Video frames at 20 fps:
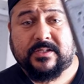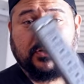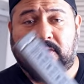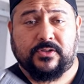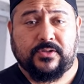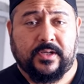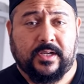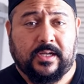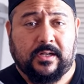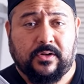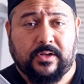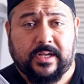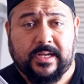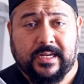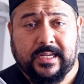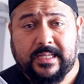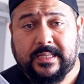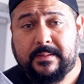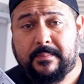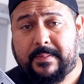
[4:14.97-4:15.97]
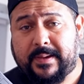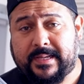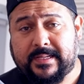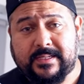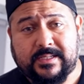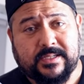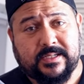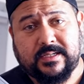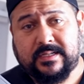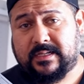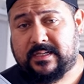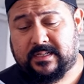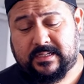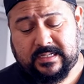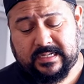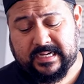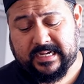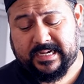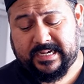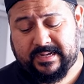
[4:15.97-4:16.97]
is also included in the bench.
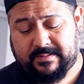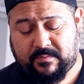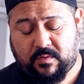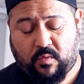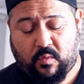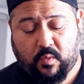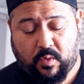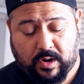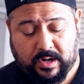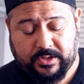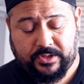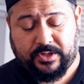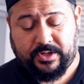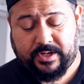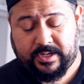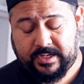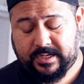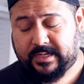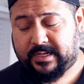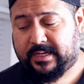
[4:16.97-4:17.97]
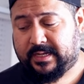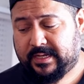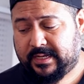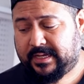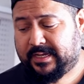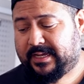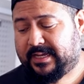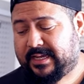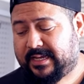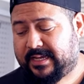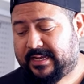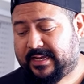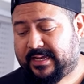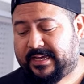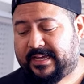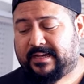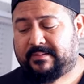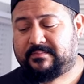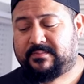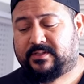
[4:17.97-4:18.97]
I am wondered and
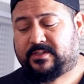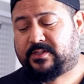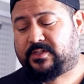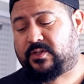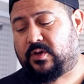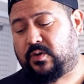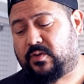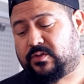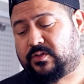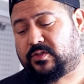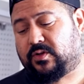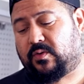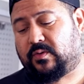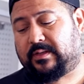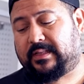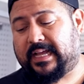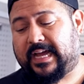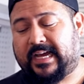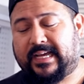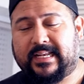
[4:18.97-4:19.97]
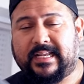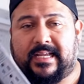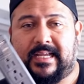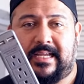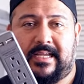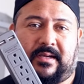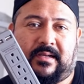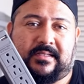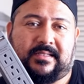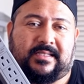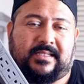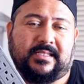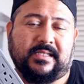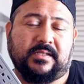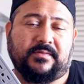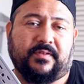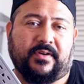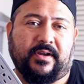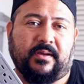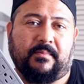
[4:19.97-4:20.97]
I am so so glad because this
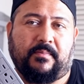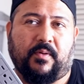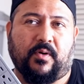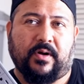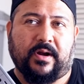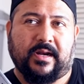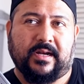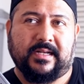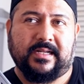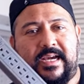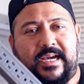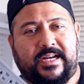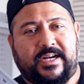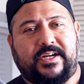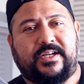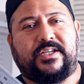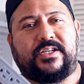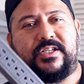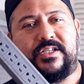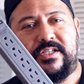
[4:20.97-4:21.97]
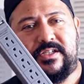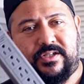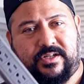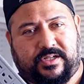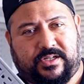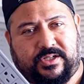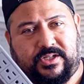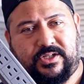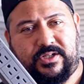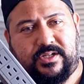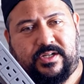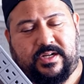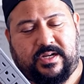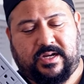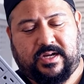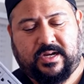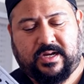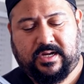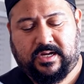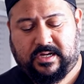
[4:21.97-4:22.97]
is very important. Energy surge
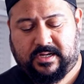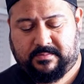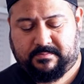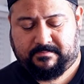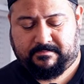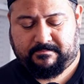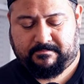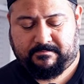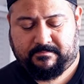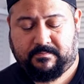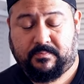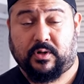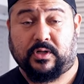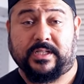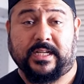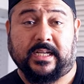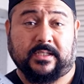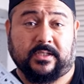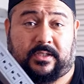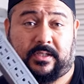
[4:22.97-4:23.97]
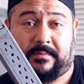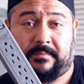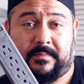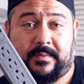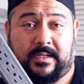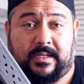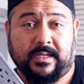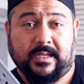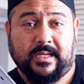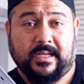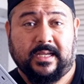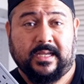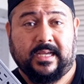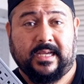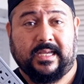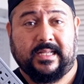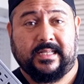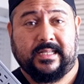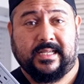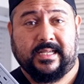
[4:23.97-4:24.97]
um, protector,
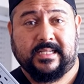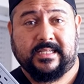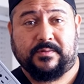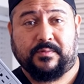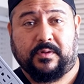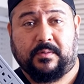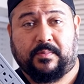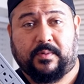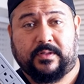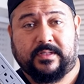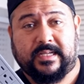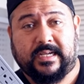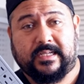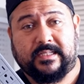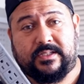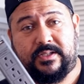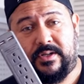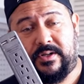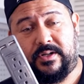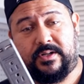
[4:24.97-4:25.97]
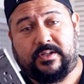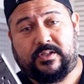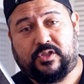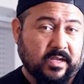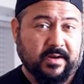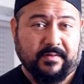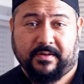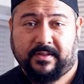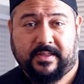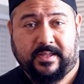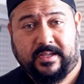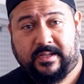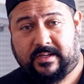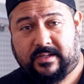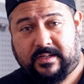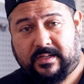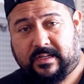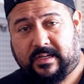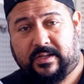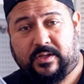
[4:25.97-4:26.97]
and this will protect your
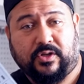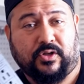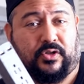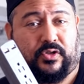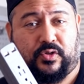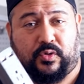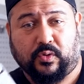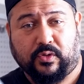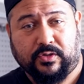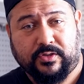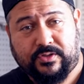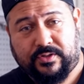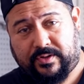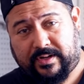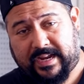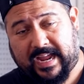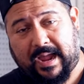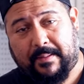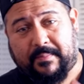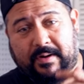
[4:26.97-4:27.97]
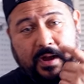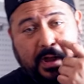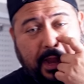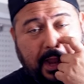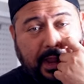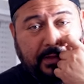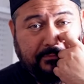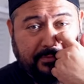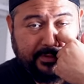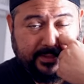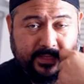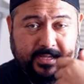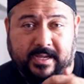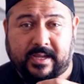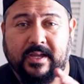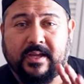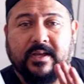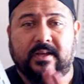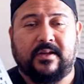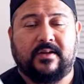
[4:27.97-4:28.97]
everything, your tools, your camera,
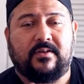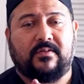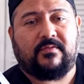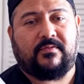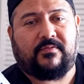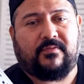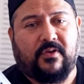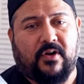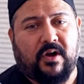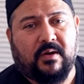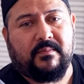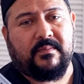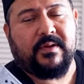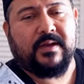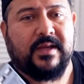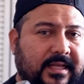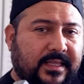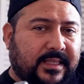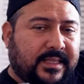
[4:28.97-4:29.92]
everything from